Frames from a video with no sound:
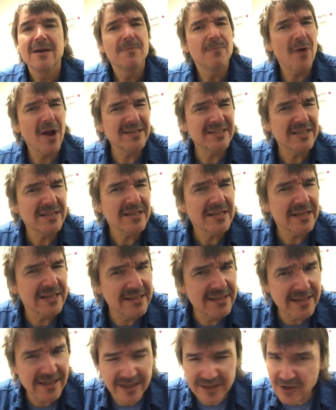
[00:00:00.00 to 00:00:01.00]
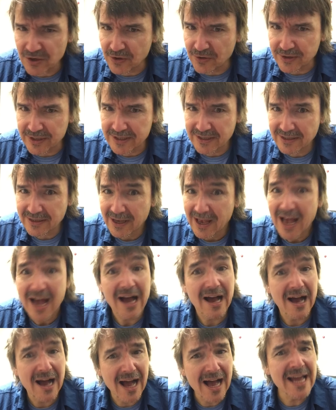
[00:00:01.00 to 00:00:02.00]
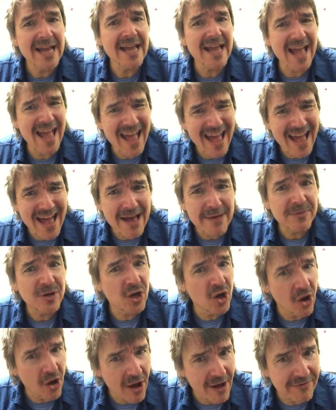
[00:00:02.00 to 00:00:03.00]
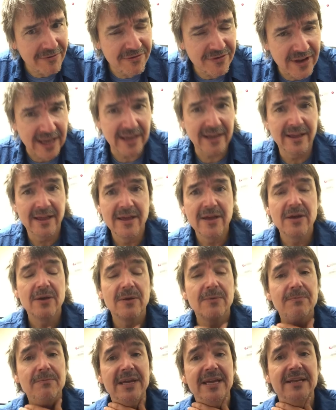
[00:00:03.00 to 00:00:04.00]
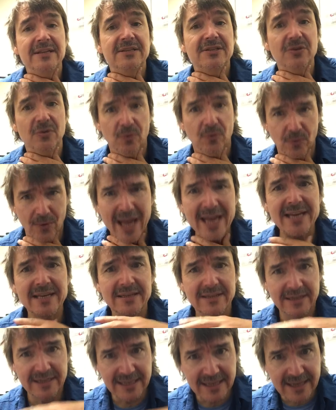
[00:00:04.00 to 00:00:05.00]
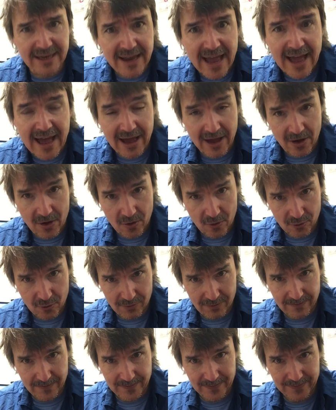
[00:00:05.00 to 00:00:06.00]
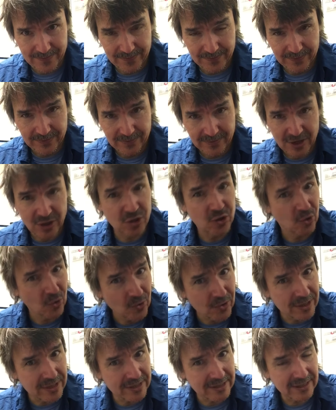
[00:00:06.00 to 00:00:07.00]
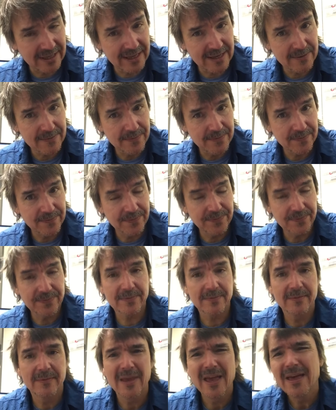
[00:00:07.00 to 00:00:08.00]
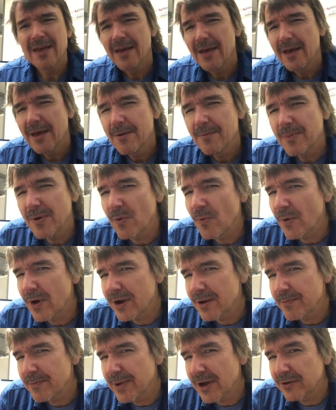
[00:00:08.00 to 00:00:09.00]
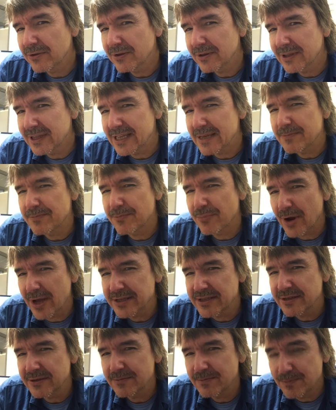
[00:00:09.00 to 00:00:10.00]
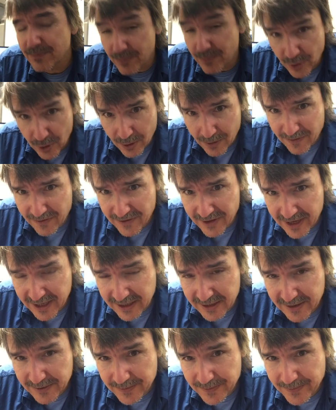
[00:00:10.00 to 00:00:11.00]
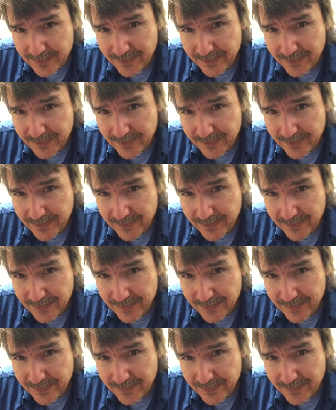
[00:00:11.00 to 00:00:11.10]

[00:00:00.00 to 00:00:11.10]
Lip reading: Present continuous, I am coughing, means right now, currently. But what about the present perfect?